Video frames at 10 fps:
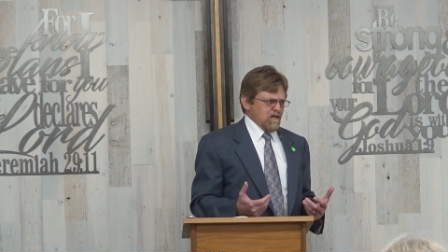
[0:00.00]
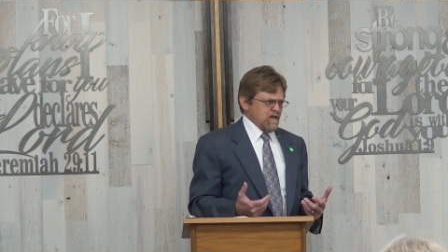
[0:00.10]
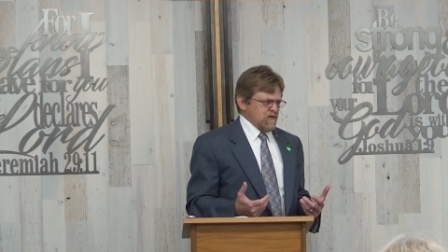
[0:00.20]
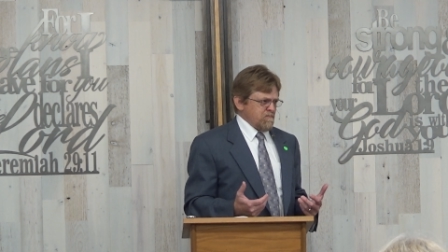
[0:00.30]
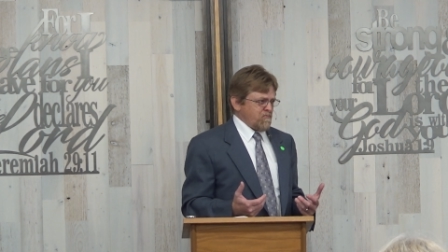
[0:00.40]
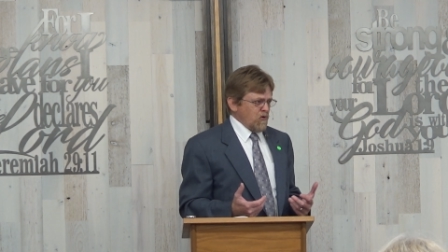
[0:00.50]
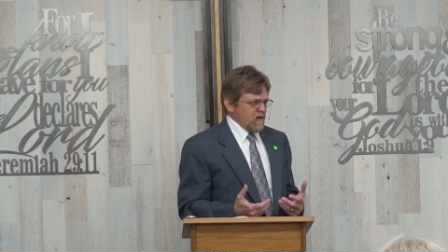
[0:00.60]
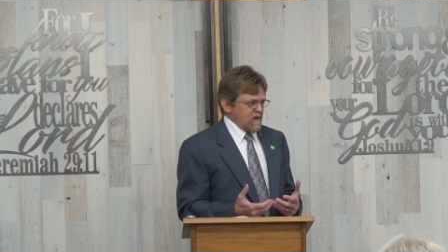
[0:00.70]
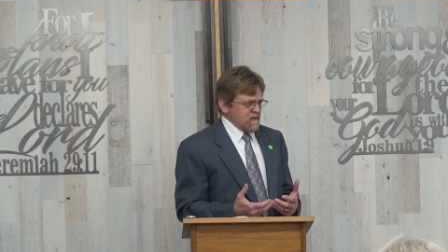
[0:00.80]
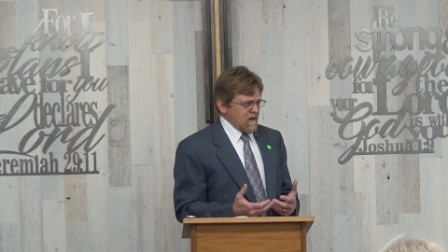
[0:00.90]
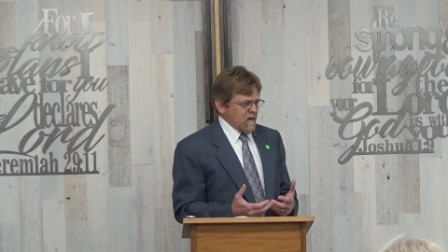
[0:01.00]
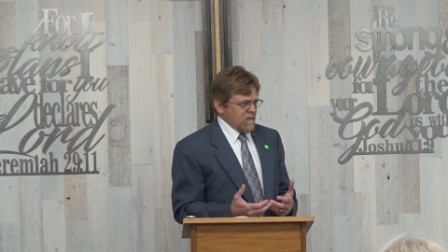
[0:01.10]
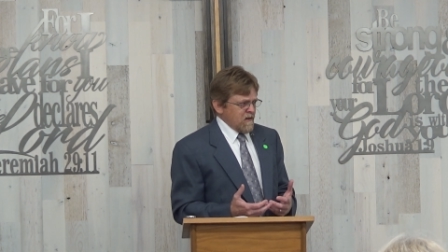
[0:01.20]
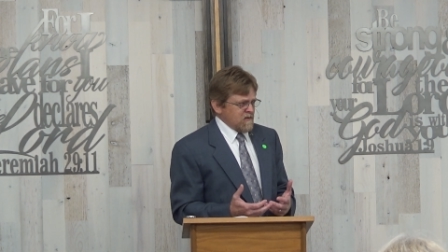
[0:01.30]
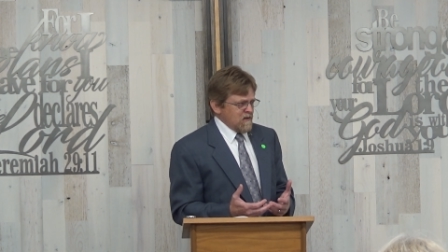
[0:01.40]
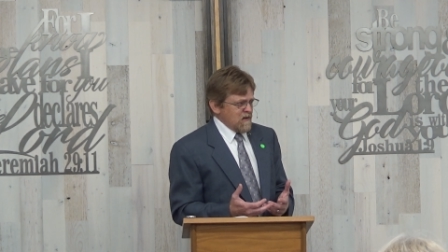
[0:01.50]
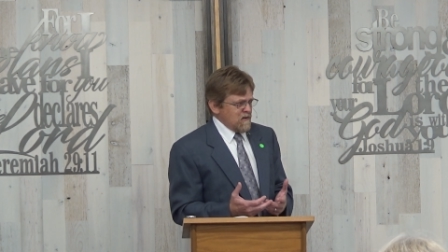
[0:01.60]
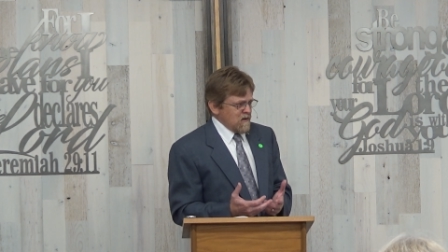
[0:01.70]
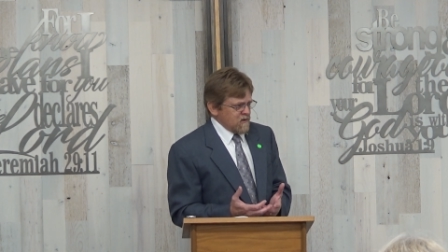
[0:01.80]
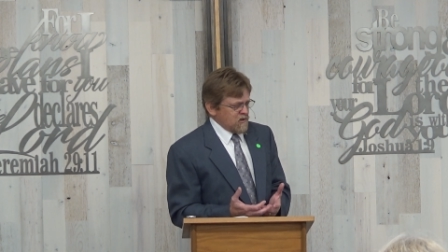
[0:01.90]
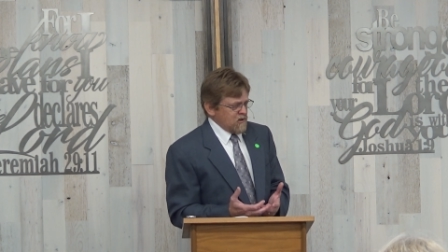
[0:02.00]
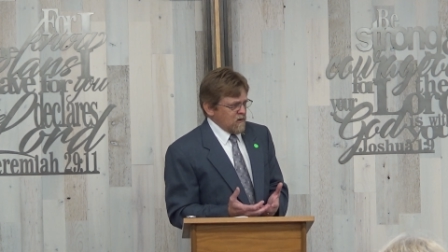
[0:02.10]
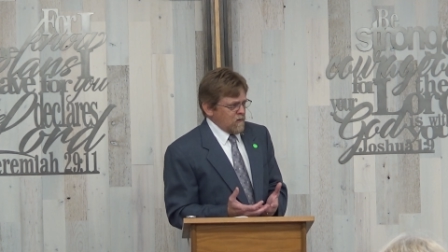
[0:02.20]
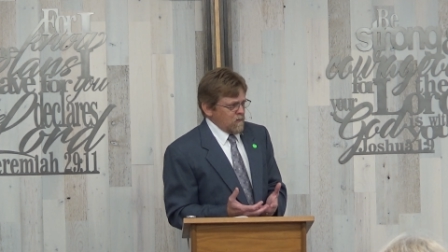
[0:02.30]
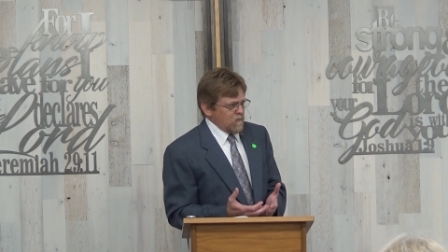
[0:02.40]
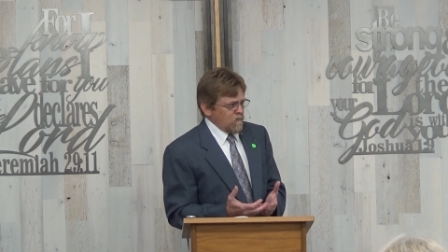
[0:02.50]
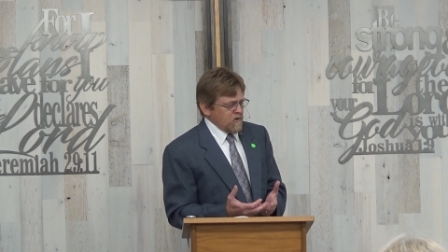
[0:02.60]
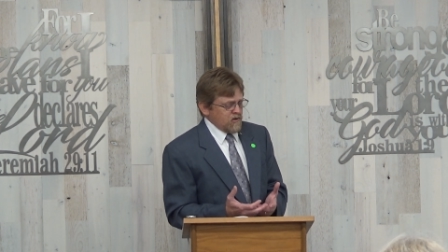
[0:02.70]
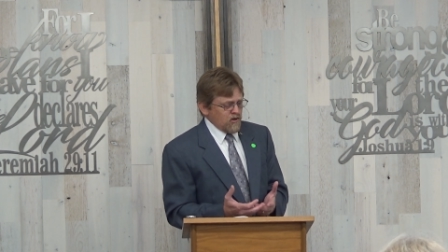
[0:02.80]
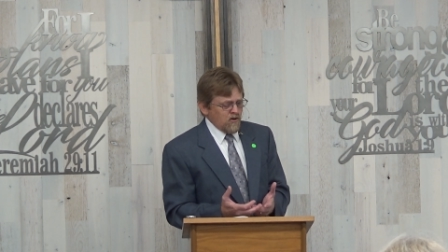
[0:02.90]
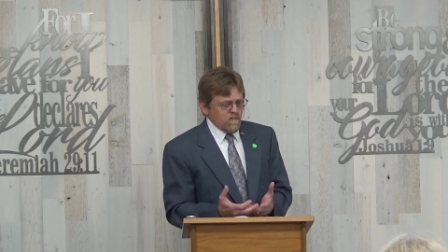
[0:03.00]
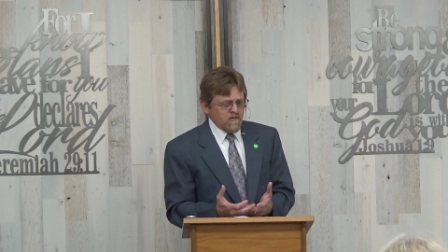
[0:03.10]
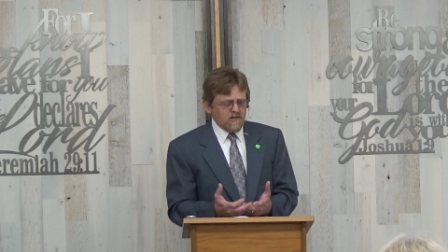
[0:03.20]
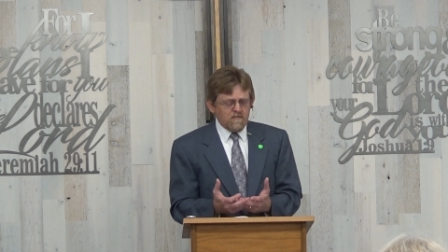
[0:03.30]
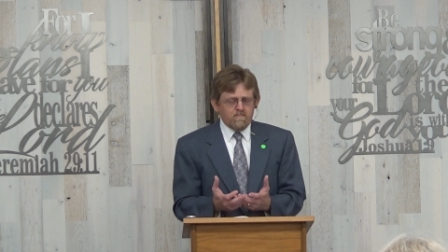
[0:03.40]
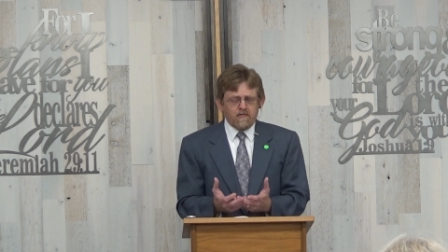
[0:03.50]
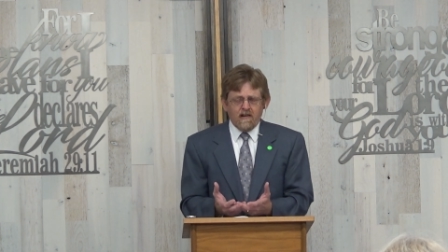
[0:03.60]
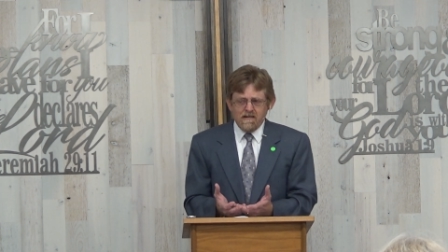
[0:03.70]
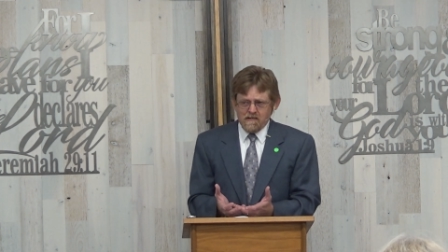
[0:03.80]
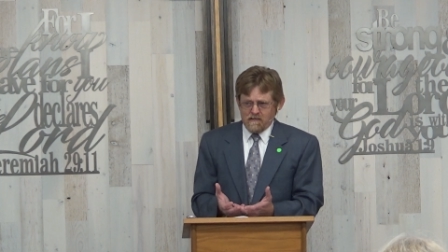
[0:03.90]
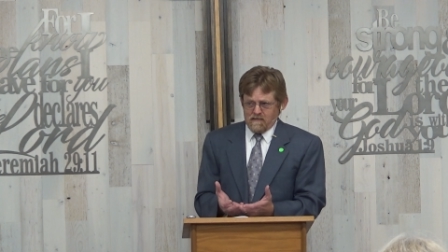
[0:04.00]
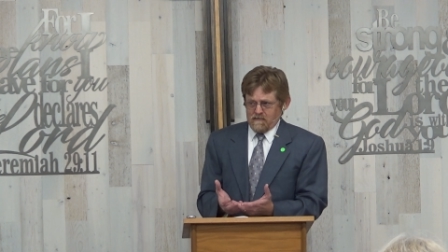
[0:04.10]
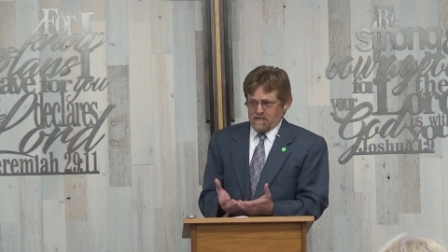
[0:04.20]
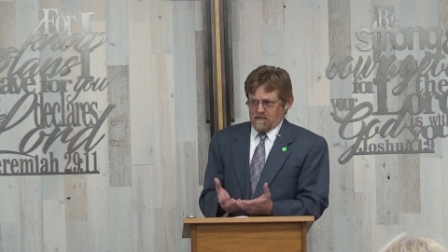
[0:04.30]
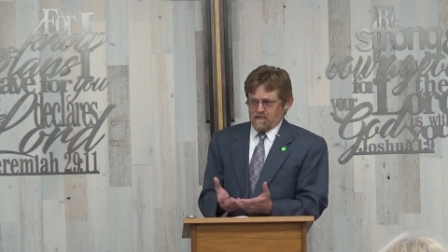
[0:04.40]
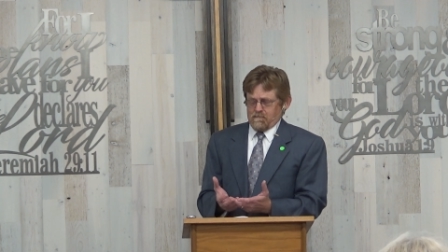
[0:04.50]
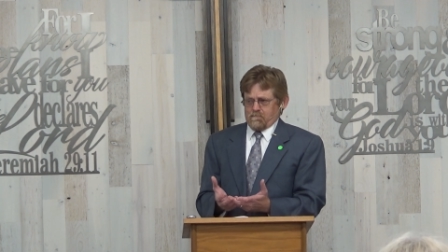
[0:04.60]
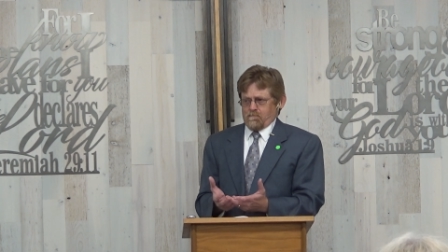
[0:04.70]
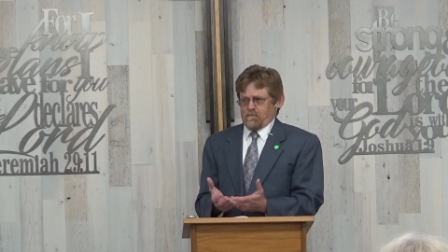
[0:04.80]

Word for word: Now, to boil it down, that's in a nutshell what Job's complaint is.